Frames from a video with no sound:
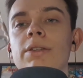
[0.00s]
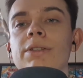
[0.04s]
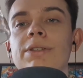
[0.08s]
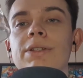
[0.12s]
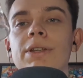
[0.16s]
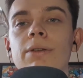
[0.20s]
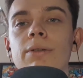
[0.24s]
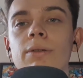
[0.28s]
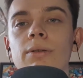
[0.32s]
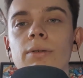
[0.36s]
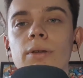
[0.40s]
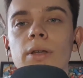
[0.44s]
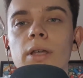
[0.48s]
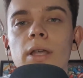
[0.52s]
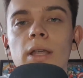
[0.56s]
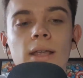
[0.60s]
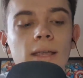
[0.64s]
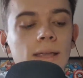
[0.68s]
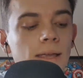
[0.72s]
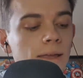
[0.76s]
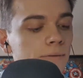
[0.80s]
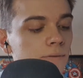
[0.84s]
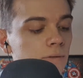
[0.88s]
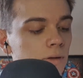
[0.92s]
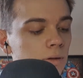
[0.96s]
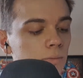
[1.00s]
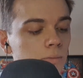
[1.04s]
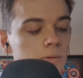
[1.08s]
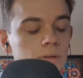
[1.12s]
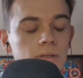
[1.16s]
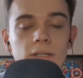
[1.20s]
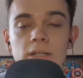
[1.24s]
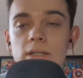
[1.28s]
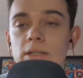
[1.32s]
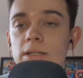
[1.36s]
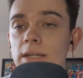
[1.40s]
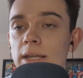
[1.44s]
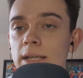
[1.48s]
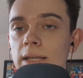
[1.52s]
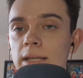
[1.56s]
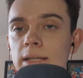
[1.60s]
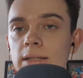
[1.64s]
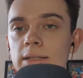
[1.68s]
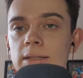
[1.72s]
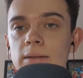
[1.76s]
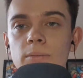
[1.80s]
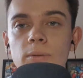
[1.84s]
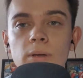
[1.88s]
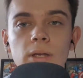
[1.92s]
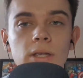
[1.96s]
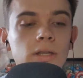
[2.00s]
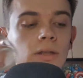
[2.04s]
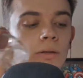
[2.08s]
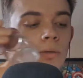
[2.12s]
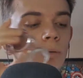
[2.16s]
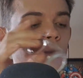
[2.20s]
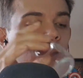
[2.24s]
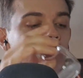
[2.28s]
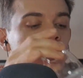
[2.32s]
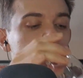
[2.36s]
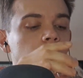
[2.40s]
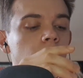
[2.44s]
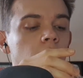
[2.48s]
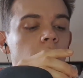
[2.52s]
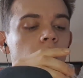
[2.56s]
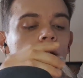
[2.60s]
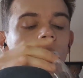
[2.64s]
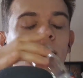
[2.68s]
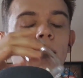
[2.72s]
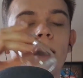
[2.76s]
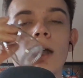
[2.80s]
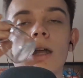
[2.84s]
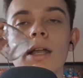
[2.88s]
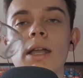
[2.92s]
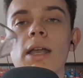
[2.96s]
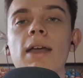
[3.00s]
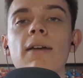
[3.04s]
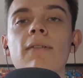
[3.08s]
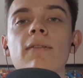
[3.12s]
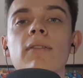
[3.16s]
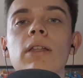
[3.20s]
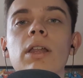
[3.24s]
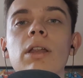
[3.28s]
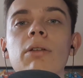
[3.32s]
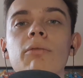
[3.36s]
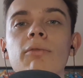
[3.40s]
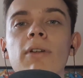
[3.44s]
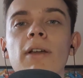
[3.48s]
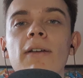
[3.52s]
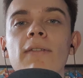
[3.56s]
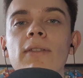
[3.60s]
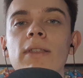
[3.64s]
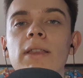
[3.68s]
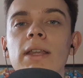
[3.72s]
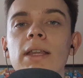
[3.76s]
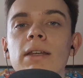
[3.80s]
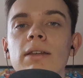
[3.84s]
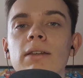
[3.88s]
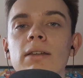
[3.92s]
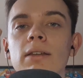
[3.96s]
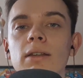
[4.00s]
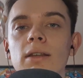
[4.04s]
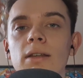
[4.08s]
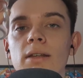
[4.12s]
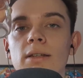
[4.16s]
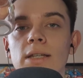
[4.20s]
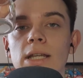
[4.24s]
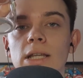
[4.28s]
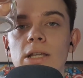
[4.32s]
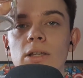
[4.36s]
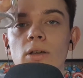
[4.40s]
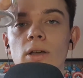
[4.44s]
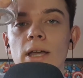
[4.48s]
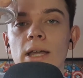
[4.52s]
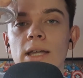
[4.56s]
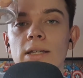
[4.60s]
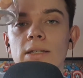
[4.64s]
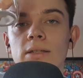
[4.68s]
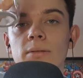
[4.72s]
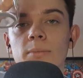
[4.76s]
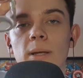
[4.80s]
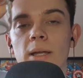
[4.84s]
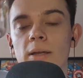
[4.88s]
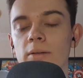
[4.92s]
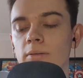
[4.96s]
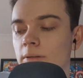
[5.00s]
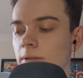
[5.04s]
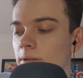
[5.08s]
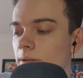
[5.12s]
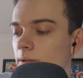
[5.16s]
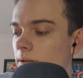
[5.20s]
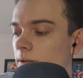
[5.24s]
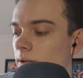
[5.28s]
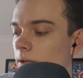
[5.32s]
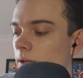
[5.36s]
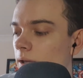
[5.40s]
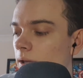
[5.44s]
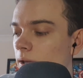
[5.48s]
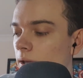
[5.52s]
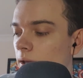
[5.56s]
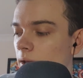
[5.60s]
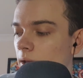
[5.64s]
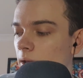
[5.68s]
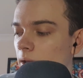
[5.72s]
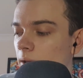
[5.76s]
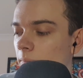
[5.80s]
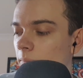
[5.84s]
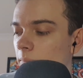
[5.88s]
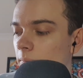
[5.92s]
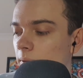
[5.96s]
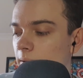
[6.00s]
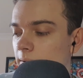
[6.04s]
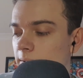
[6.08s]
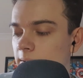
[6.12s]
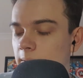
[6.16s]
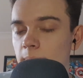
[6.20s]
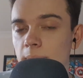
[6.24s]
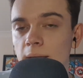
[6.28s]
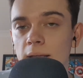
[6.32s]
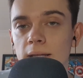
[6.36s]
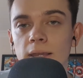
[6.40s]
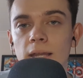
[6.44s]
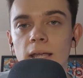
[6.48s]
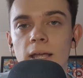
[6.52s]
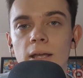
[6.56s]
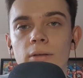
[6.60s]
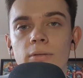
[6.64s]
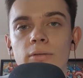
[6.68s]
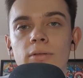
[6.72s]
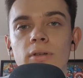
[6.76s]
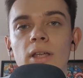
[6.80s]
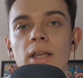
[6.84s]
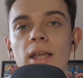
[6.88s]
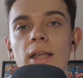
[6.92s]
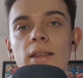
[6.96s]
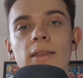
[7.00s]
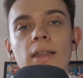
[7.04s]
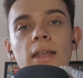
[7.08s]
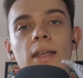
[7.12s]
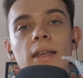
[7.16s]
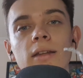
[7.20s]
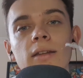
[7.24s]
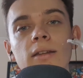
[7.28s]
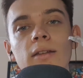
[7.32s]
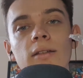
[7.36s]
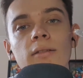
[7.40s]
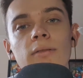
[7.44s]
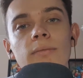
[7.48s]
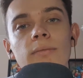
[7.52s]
So if you were to take it somewhere, you would carefully unravel it, take your item out, place it back down, and then